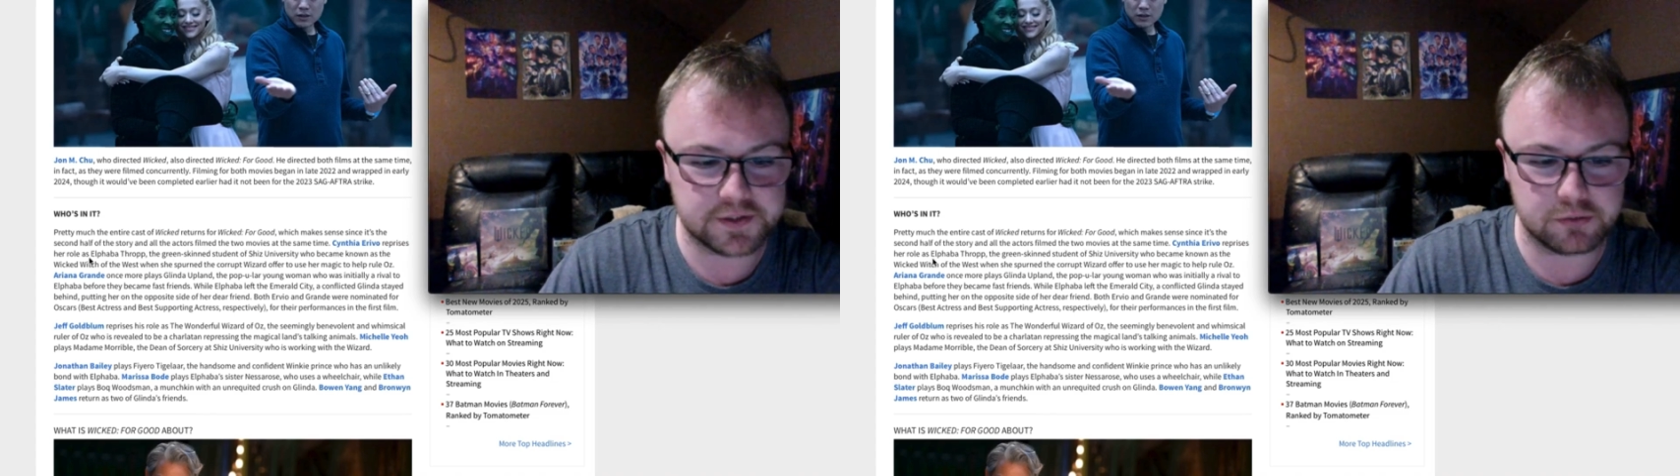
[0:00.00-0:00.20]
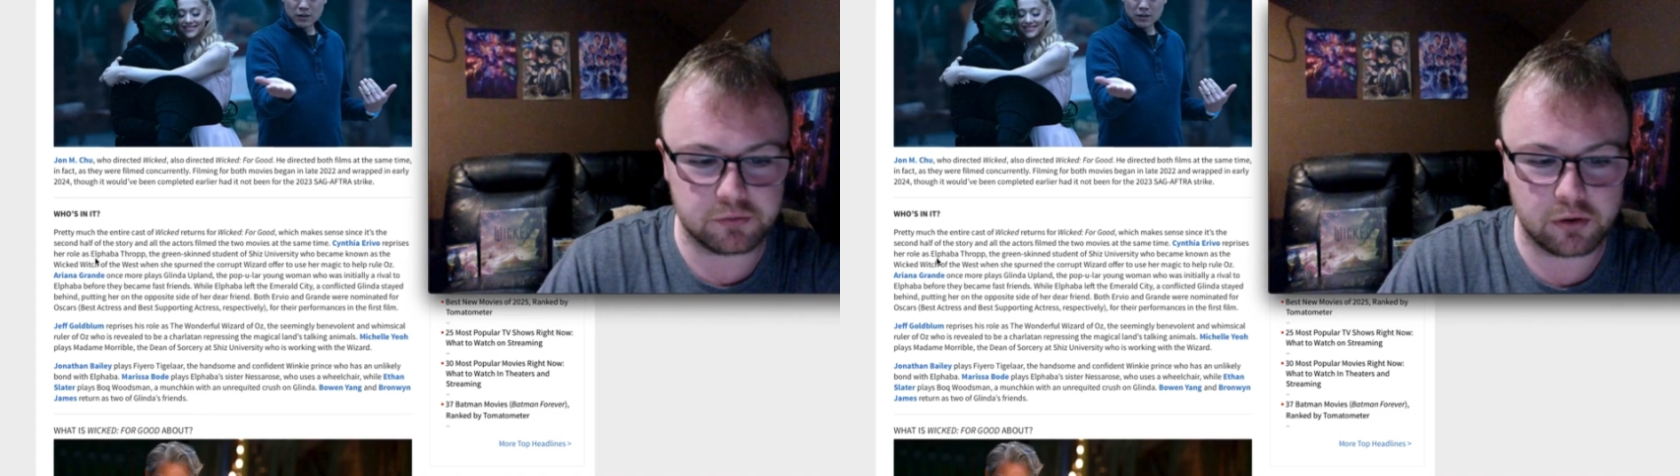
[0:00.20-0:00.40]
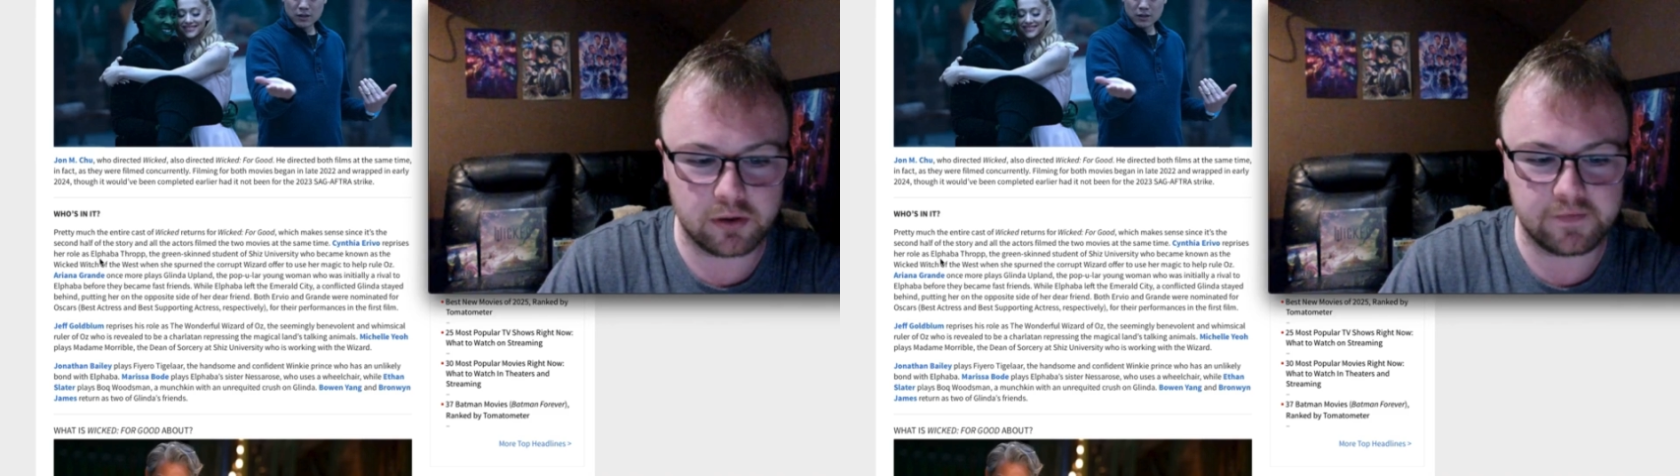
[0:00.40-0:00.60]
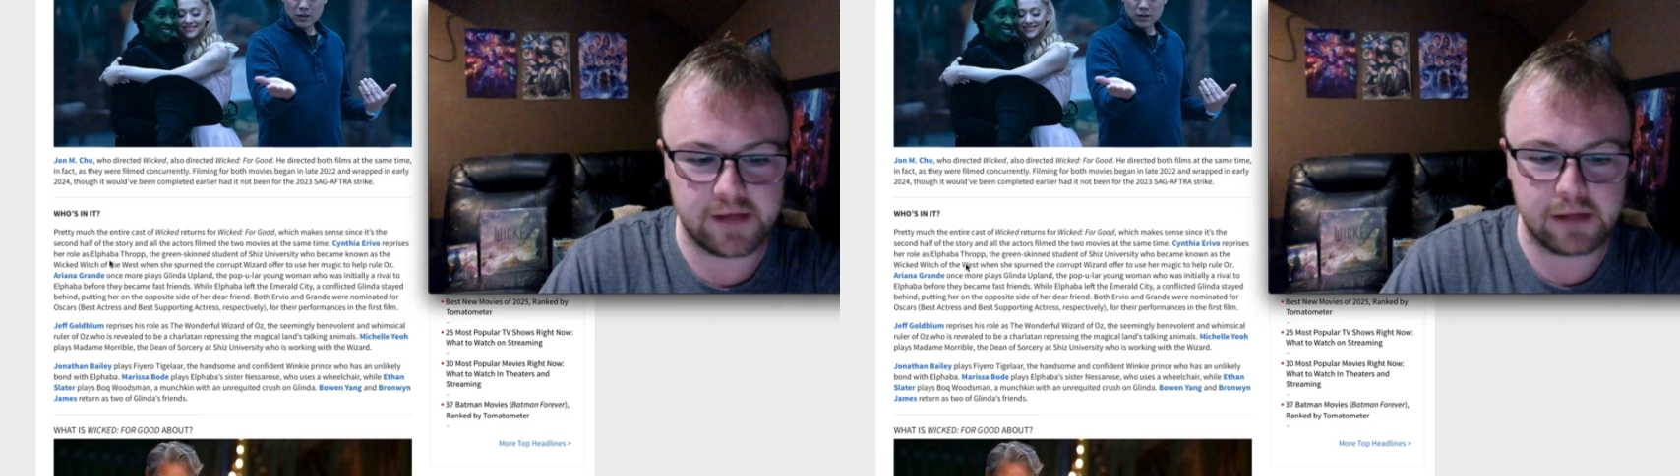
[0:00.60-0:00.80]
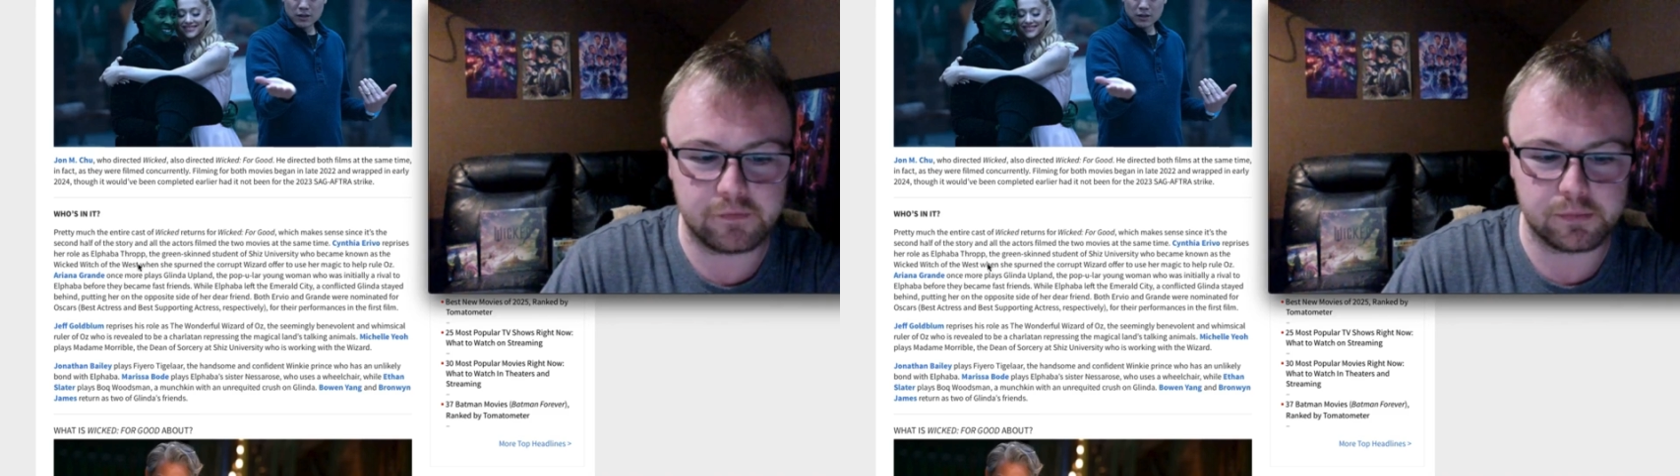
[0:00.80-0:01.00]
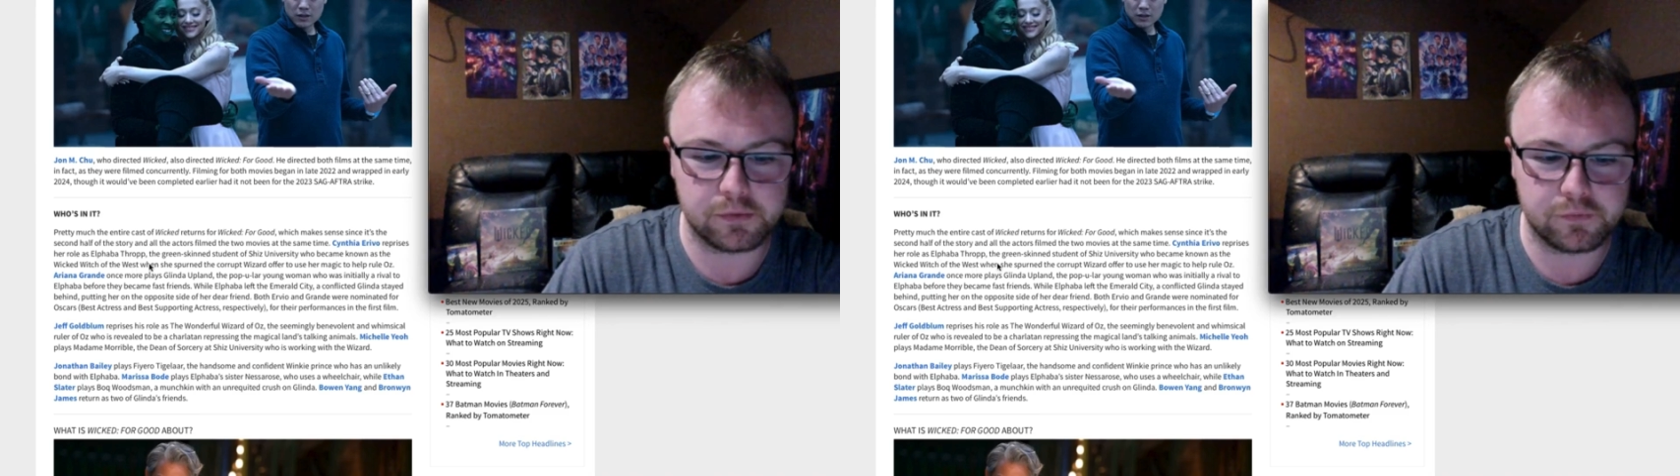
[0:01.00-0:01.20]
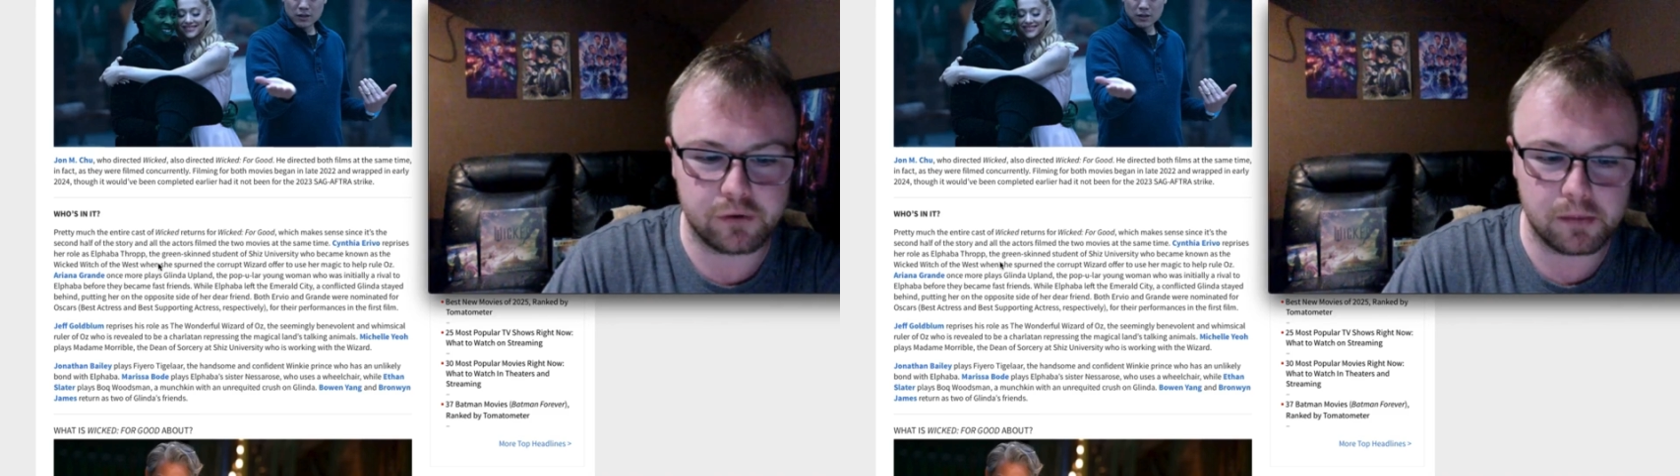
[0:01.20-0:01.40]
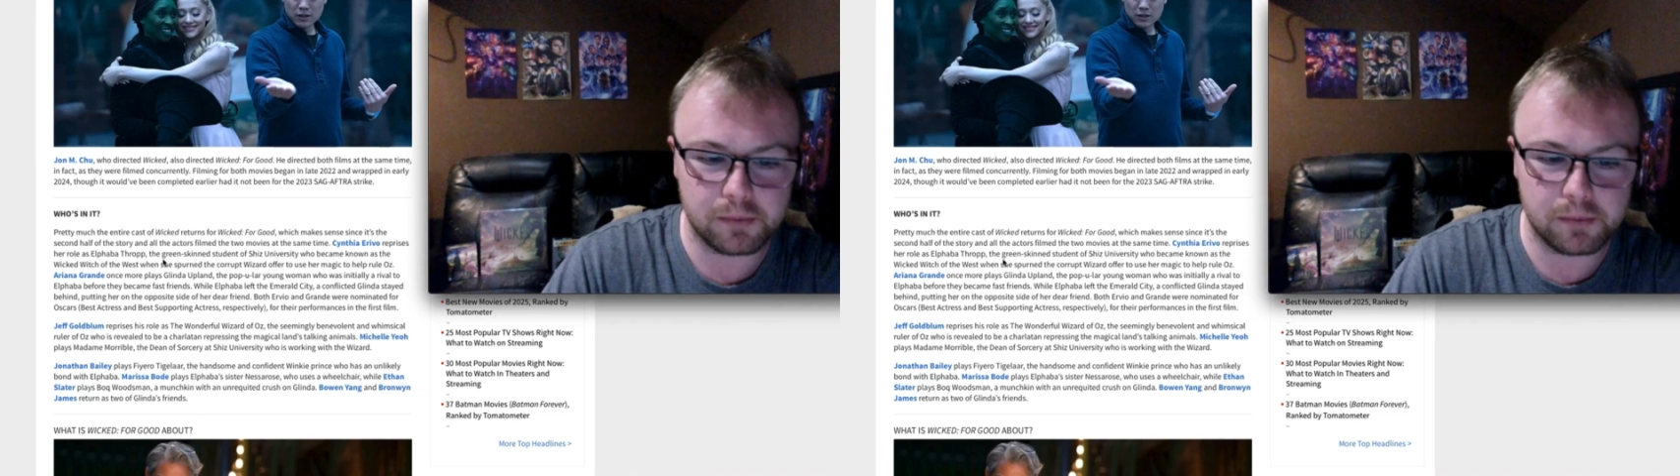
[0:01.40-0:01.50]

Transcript: her role of Elphaba Frop,